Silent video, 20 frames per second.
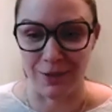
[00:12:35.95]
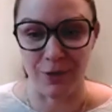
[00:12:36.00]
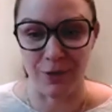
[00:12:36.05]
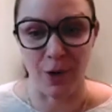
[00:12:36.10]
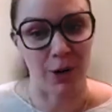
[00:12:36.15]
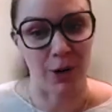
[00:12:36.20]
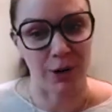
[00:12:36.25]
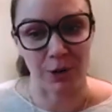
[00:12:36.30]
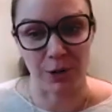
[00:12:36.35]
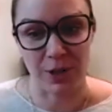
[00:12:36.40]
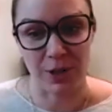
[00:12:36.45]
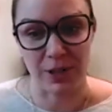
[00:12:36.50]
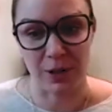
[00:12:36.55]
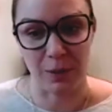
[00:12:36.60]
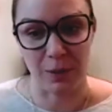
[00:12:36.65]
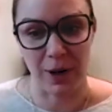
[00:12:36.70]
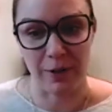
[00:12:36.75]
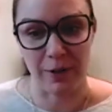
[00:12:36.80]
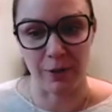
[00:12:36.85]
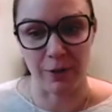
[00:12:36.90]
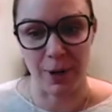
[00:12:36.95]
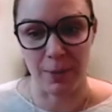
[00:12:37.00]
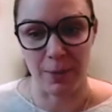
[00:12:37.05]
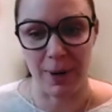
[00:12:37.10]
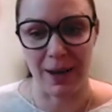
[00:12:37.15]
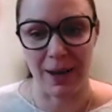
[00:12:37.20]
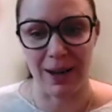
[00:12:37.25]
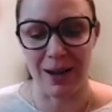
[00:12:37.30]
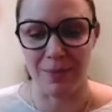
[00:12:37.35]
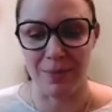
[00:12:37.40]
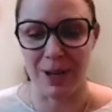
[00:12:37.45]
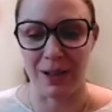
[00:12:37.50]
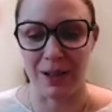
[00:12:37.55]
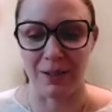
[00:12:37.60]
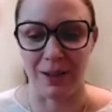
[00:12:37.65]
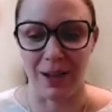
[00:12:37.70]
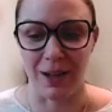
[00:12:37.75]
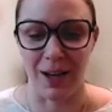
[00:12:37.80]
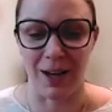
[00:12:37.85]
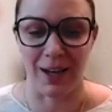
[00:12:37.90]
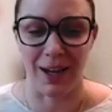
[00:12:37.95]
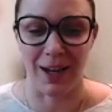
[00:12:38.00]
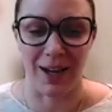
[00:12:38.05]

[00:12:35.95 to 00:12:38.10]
farthest away from our Miami clinic,